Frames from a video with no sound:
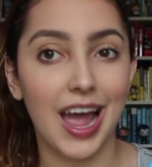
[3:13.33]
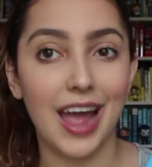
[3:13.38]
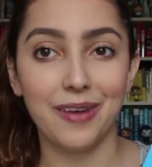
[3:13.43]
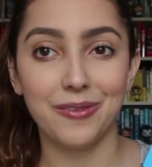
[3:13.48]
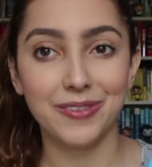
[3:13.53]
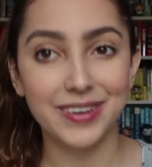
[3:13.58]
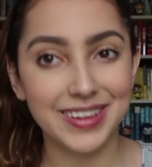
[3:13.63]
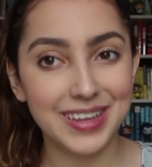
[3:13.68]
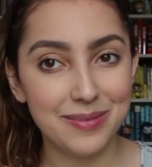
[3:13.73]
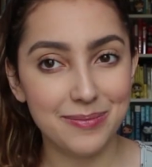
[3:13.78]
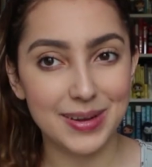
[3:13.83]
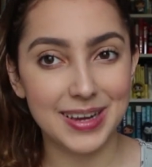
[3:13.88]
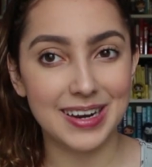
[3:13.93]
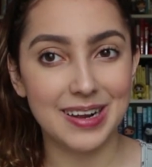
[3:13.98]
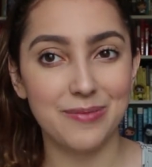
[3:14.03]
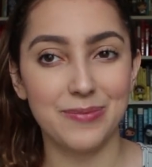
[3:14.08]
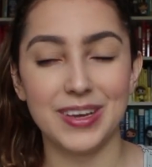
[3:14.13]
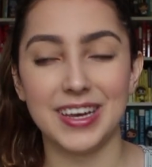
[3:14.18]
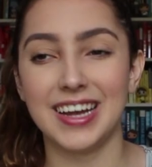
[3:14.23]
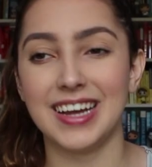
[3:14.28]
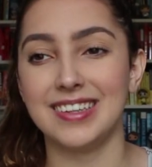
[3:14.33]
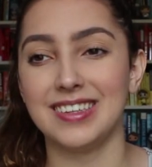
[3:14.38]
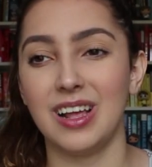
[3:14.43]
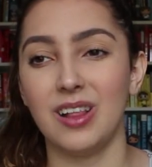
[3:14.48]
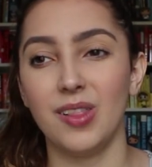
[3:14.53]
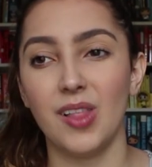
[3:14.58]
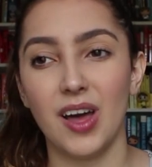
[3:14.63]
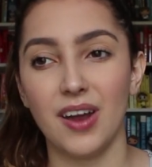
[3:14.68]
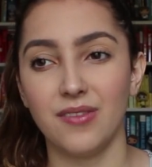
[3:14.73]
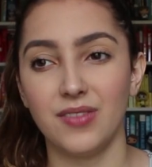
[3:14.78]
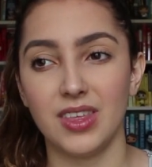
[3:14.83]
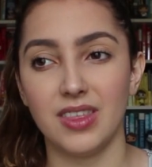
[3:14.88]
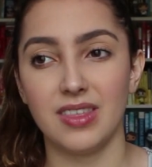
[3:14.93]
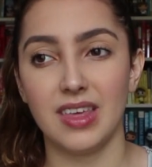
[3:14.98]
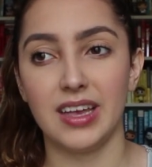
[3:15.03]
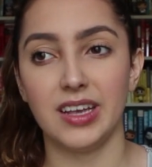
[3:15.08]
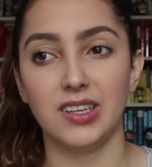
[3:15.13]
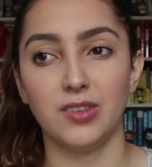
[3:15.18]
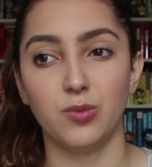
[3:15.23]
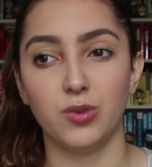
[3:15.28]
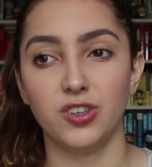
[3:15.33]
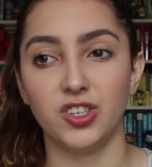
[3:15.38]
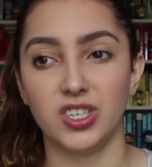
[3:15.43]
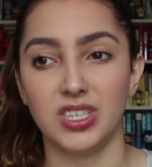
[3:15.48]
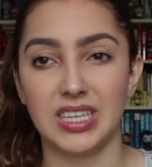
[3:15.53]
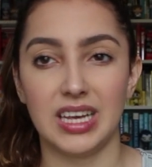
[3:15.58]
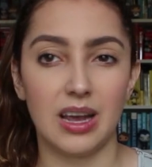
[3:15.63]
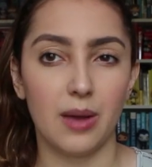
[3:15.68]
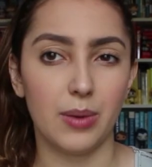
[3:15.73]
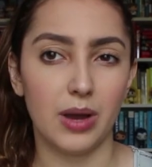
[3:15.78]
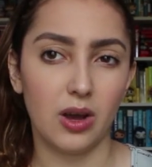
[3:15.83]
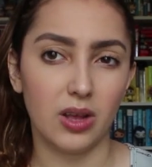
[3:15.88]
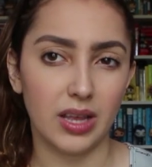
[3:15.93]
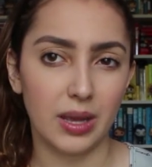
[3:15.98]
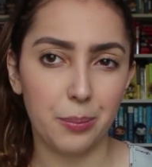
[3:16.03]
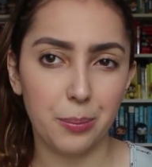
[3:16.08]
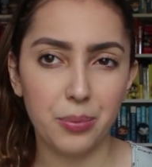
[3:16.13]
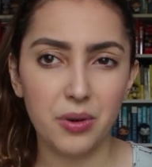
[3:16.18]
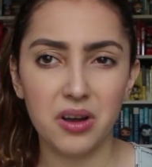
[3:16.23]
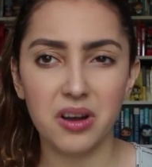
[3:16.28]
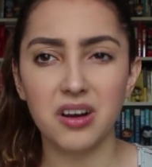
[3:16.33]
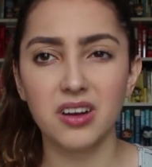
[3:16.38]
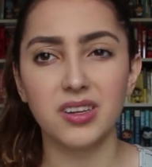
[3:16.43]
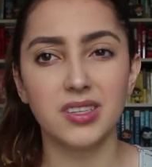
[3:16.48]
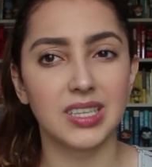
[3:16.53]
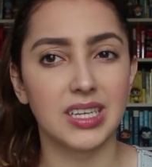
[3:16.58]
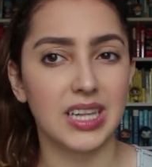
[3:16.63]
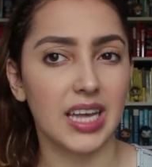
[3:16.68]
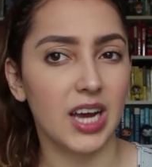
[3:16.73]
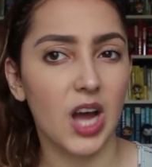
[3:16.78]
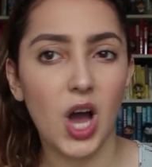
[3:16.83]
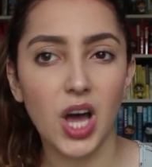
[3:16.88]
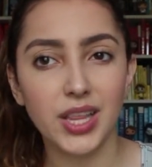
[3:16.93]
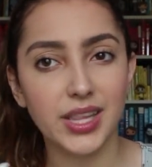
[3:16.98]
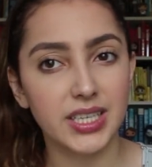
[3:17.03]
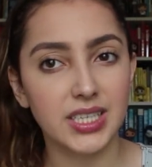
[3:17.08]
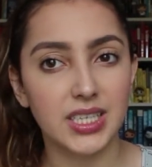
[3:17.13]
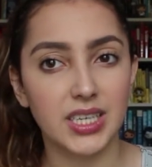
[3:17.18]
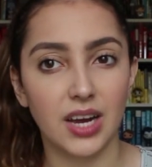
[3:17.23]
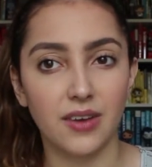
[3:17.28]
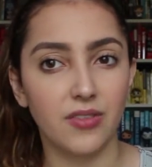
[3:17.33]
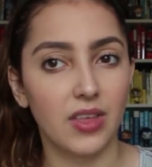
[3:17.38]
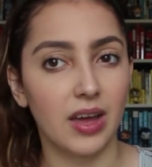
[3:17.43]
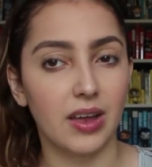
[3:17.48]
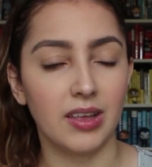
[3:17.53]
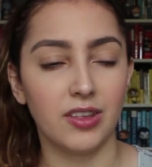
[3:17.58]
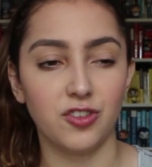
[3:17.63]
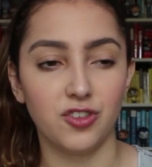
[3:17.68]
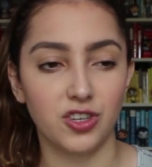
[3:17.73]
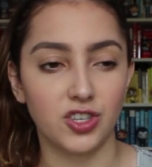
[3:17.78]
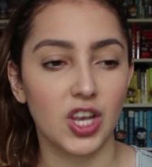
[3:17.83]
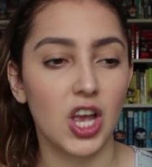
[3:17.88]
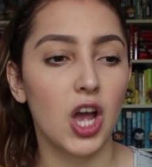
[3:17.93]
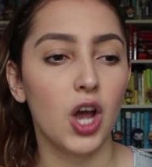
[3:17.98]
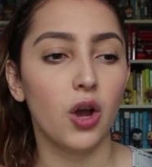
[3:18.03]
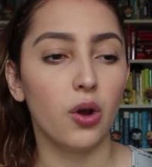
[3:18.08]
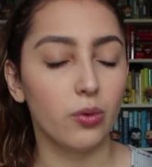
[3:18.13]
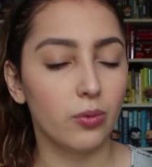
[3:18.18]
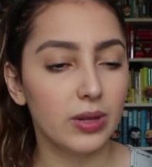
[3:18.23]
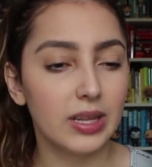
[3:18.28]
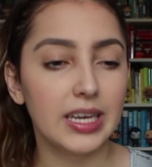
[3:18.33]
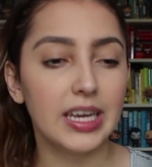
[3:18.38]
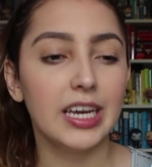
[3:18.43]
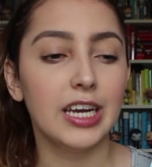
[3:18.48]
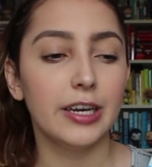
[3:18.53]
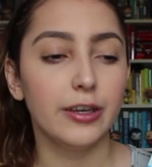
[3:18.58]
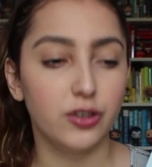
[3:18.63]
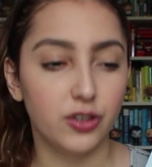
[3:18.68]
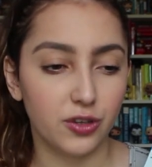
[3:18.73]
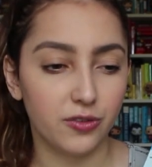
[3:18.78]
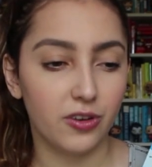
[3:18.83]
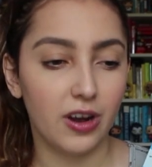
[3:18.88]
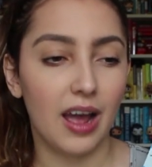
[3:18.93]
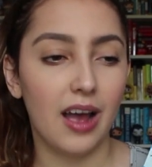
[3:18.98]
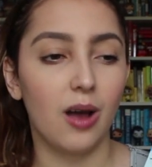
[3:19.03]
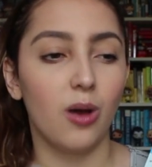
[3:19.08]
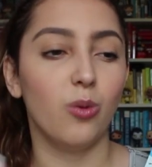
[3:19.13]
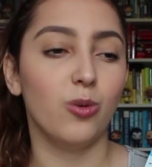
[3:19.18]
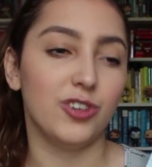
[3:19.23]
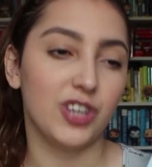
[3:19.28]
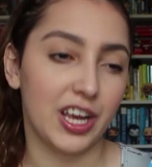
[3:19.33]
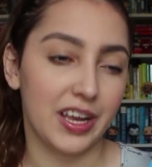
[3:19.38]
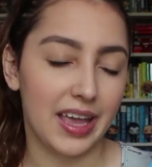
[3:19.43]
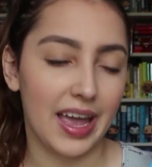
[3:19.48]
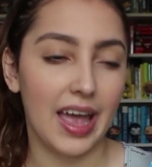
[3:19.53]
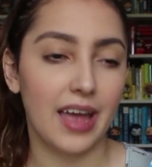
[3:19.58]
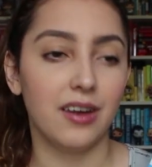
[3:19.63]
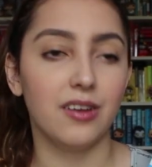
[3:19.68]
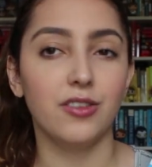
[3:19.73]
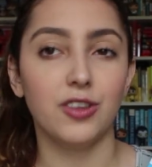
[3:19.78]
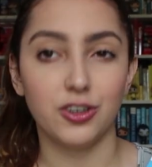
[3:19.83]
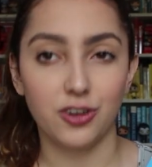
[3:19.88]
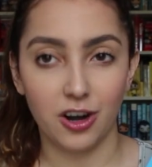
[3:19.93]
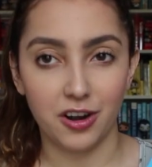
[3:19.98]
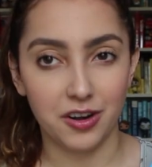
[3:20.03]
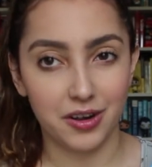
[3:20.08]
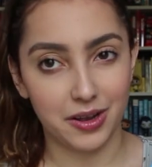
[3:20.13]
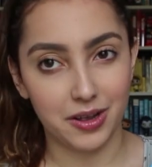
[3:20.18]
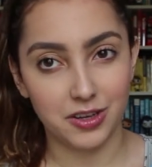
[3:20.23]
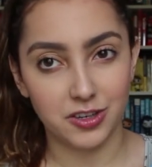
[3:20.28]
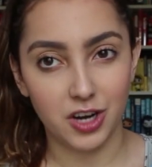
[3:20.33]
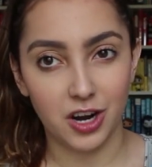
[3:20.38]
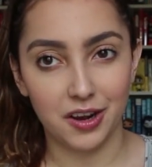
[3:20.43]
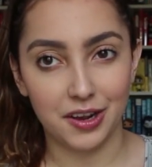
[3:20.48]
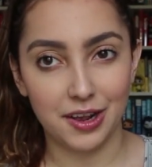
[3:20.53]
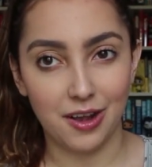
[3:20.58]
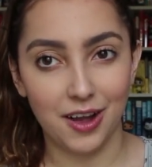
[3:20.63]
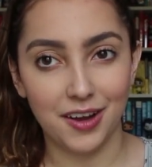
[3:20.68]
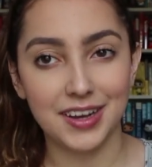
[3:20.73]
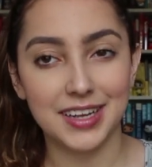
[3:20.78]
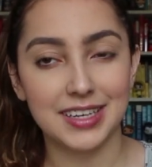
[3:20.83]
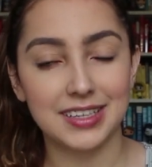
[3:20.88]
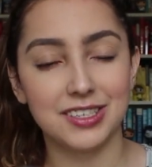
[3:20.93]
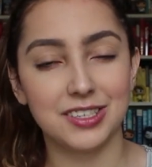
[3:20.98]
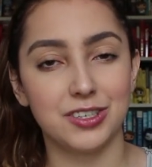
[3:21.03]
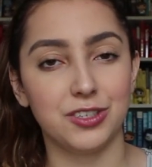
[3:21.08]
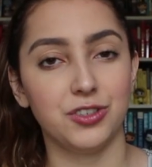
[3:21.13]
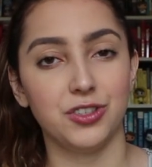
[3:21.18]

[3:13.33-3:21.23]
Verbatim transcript: I really mean it because a lot of the things were just like about like boogers and like all this stuff that is just really juvenile, which I get the tar target audience.